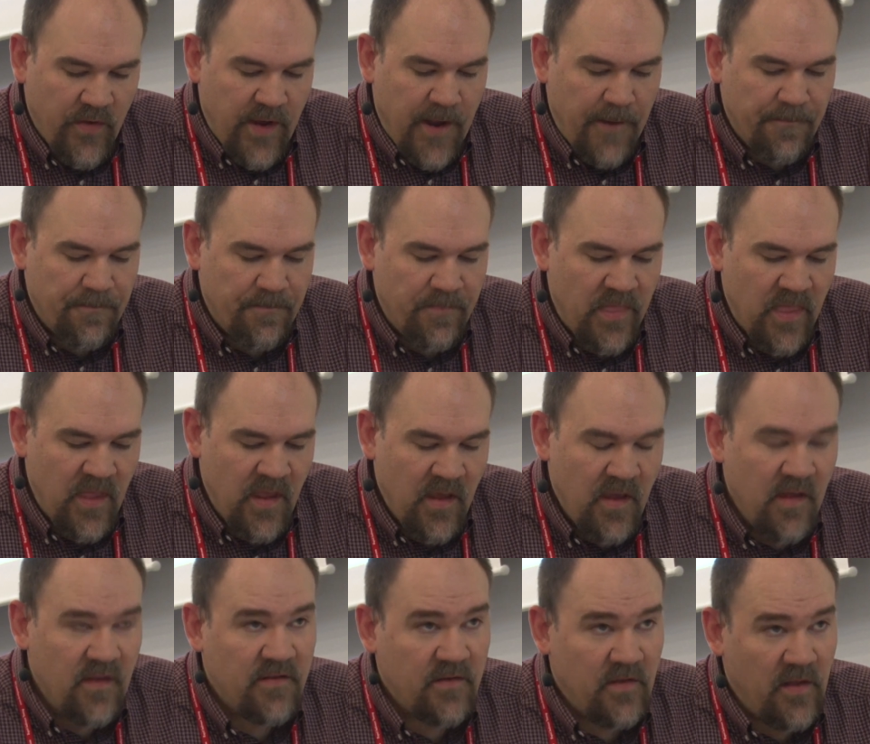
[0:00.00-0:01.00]
Okay,
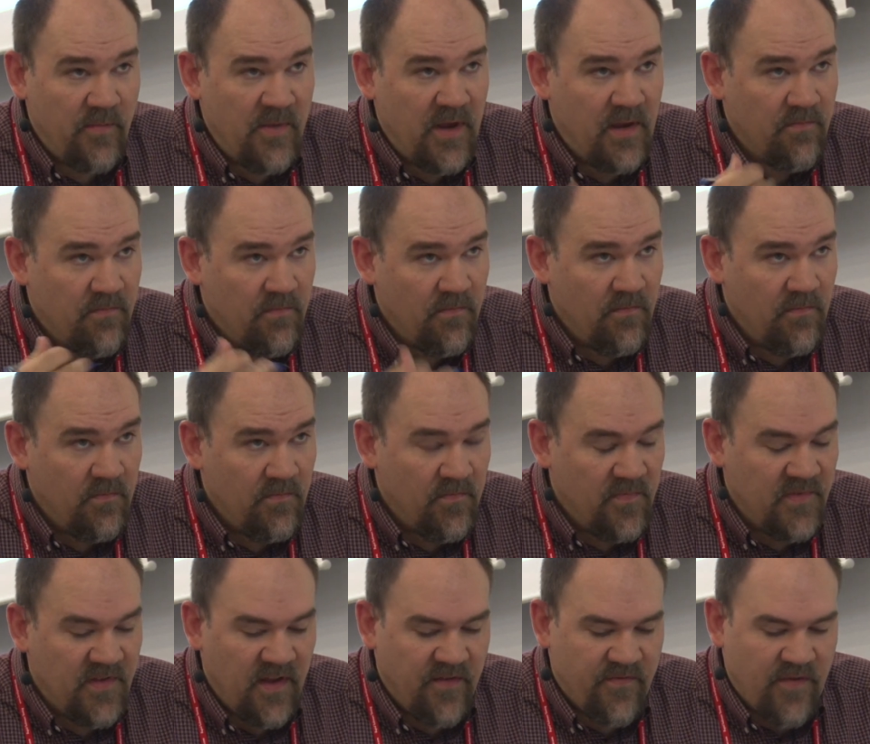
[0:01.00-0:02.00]
so let me
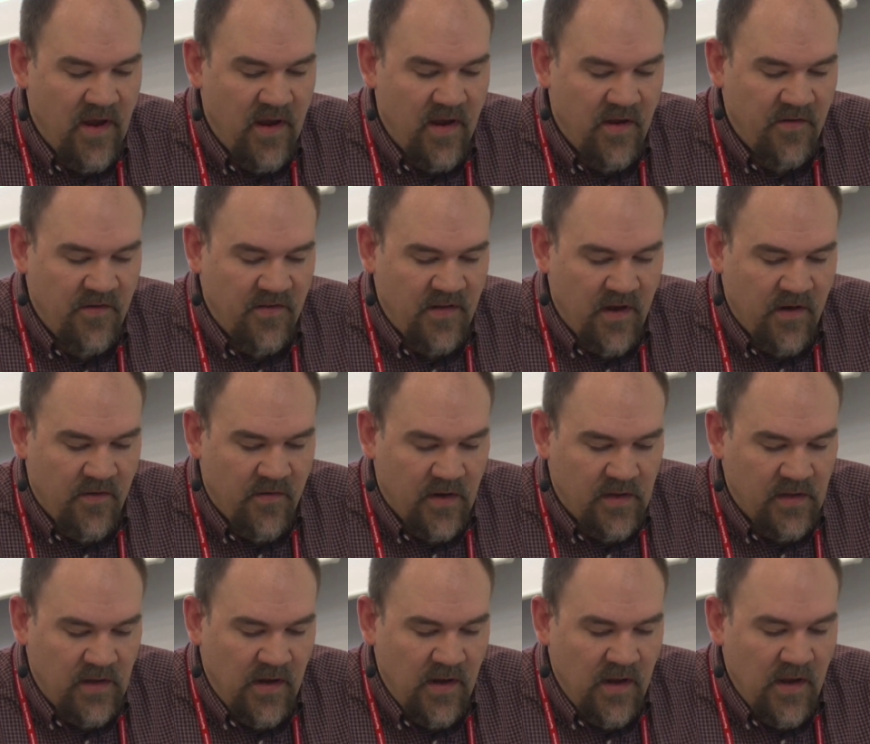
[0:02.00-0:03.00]
see if I understand
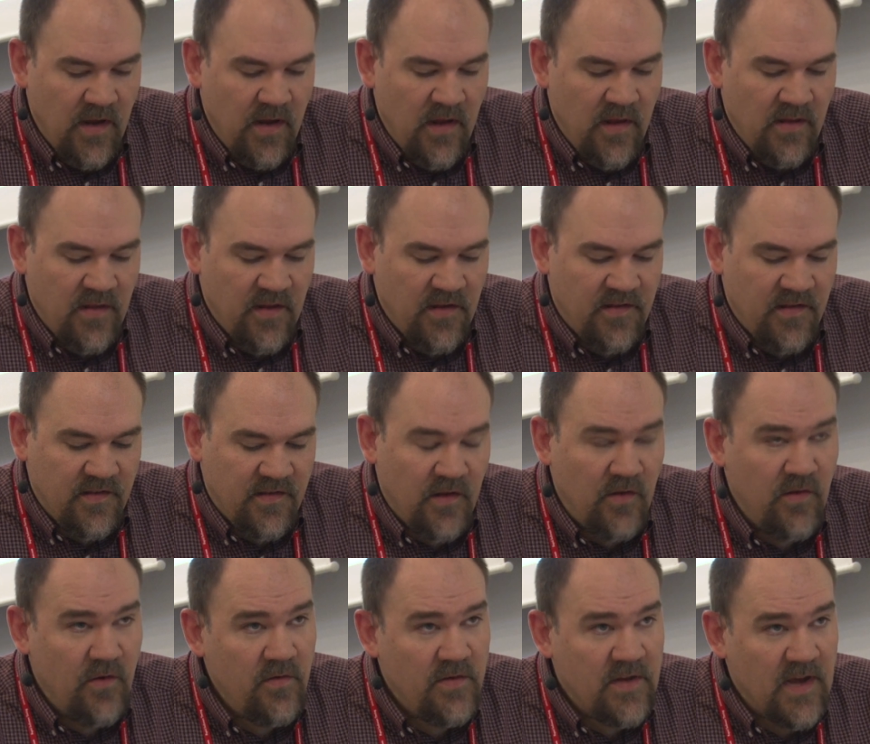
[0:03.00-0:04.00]
correctly. Yeah. This is a
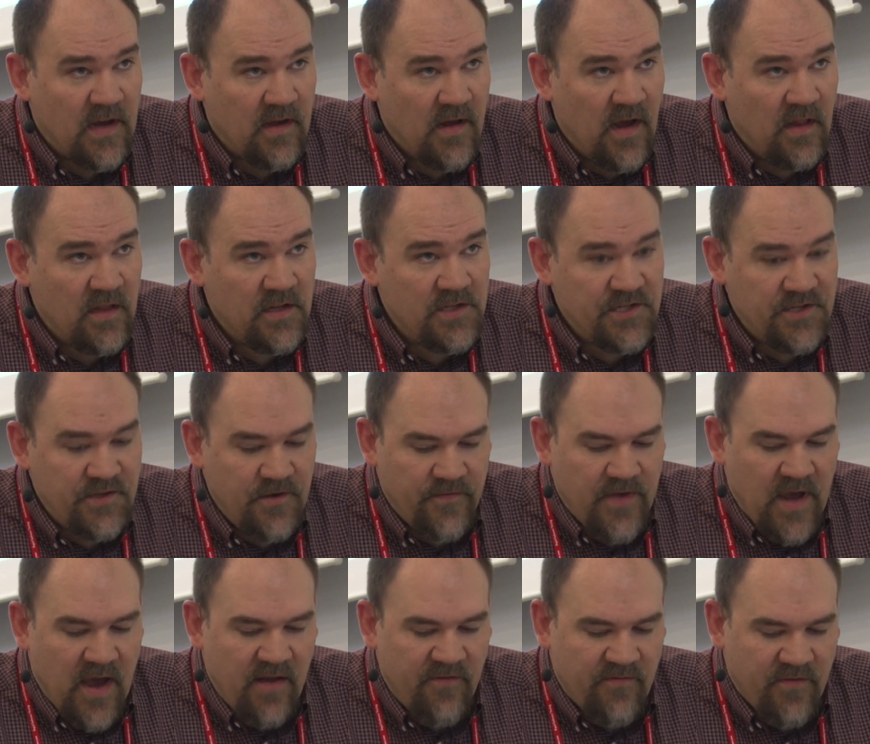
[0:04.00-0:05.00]
new technology you've
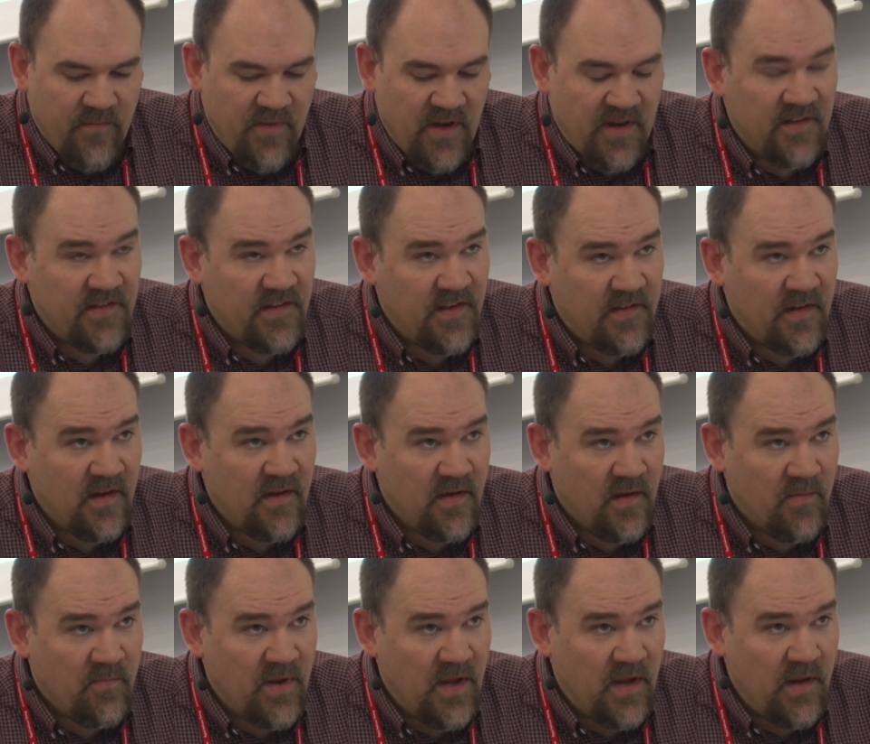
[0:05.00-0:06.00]
got from an existing
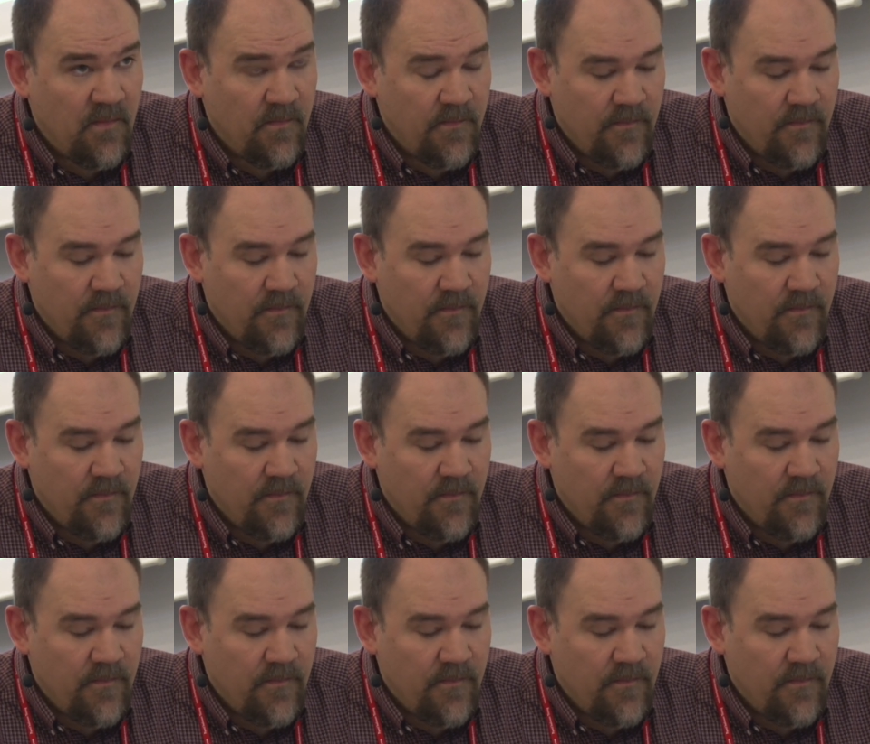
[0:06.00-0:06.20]
company.